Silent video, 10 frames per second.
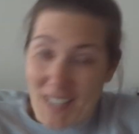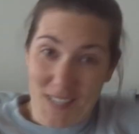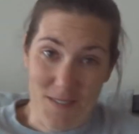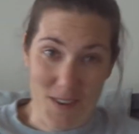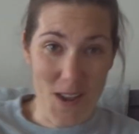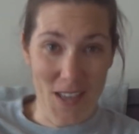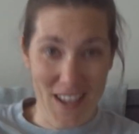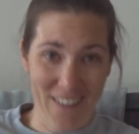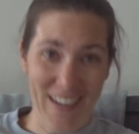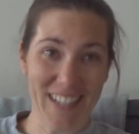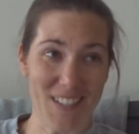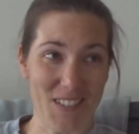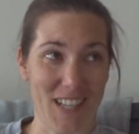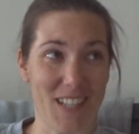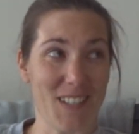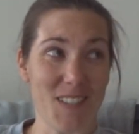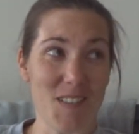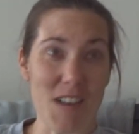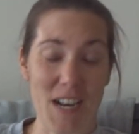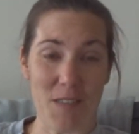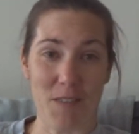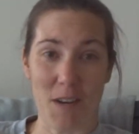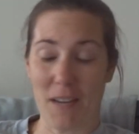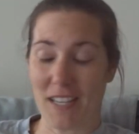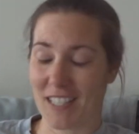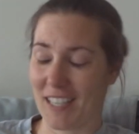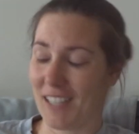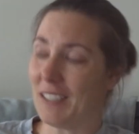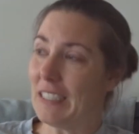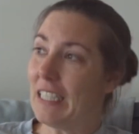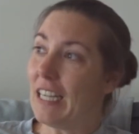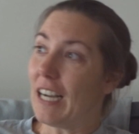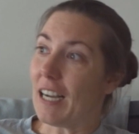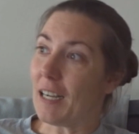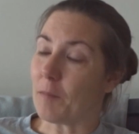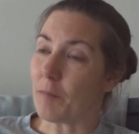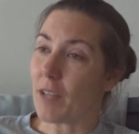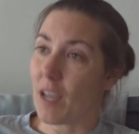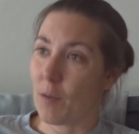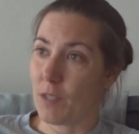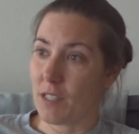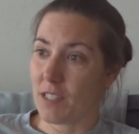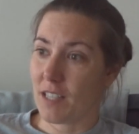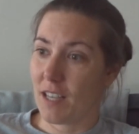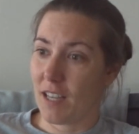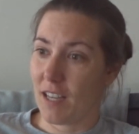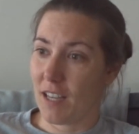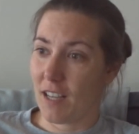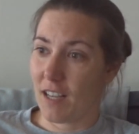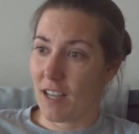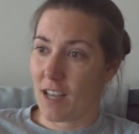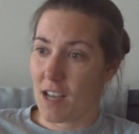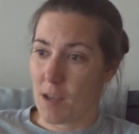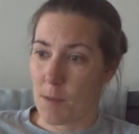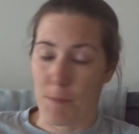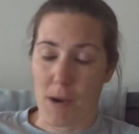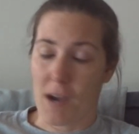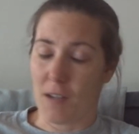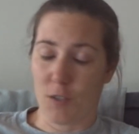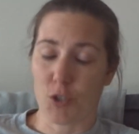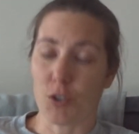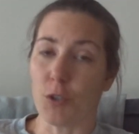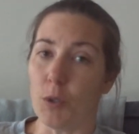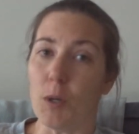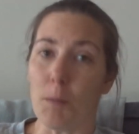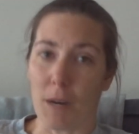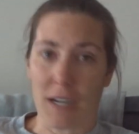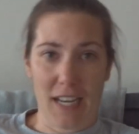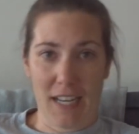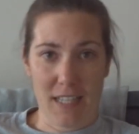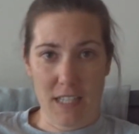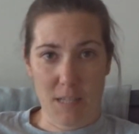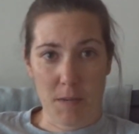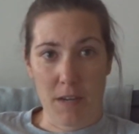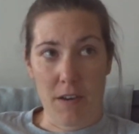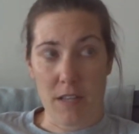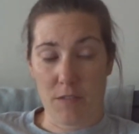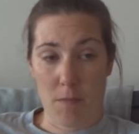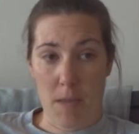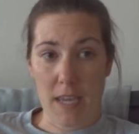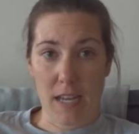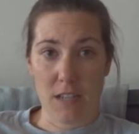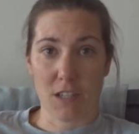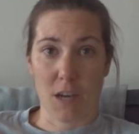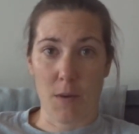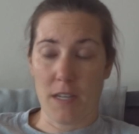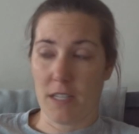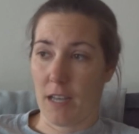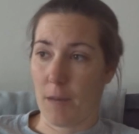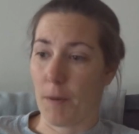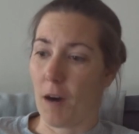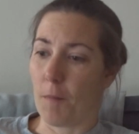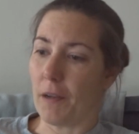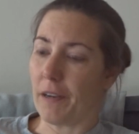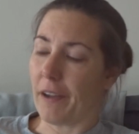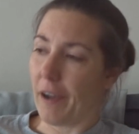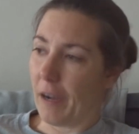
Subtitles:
don't even know, I mean this was like nearly 3 weeks ago. It was a true bucket list experience for me getting to go into that apartment,